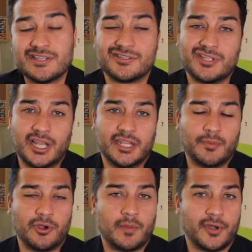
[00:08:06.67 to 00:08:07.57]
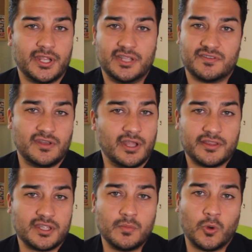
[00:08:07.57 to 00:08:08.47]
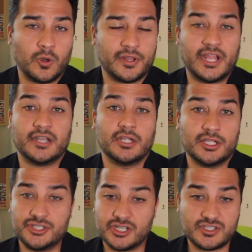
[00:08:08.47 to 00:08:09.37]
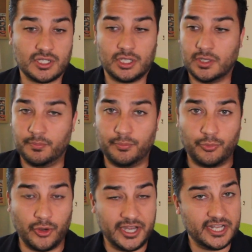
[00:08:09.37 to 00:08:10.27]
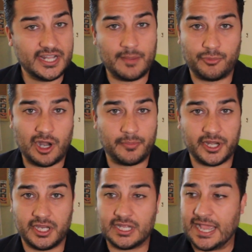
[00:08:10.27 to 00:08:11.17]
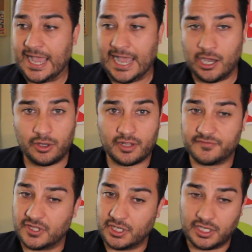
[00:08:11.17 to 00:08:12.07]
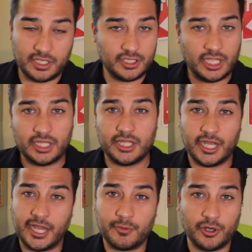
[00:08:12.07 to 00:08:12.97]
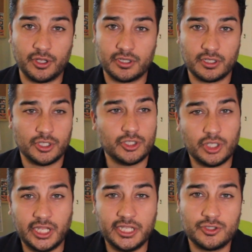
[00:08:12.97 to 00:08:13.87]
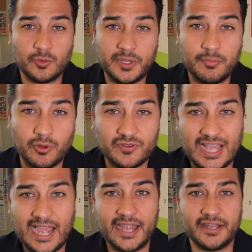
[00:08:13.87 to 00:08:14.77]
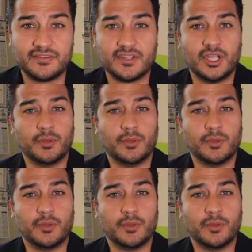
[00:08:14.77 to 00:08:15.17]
Selling a property is nothing more than just bringing that property out of the neighborhood into people's eyes.